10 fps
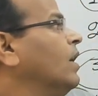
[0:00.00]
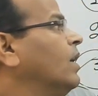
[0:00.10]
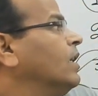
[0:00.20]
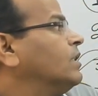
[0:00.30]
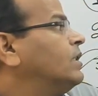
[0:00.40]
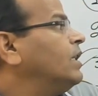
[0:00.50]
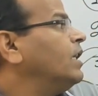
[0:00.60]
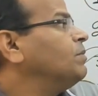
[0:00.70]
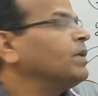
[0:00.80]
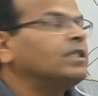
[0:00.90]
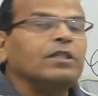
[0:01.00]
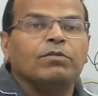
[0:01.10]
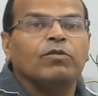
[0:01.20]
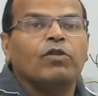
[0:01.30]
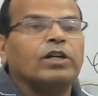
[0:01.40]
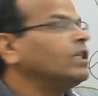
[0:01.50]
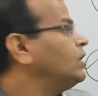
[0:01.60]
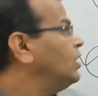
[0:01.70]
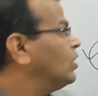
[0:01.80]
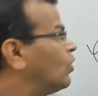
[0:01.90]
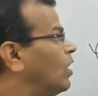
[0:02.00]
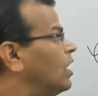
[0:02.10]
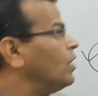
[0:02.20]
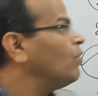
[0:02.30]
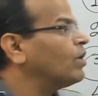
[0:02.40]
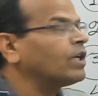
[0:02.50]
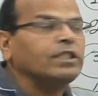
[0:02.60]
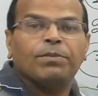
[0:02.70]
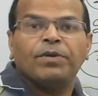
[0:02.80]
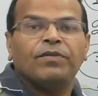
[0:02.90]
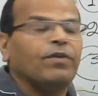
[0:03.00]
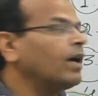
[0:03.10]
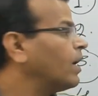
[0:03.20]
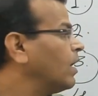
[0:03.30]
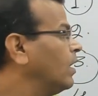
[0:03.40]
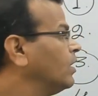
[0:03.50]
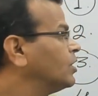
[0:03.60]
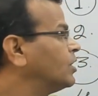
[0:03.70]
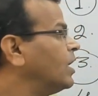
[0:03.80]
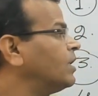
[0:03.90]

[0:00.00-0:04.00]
Series mixing voltage, so current voltage amplifier. Shunt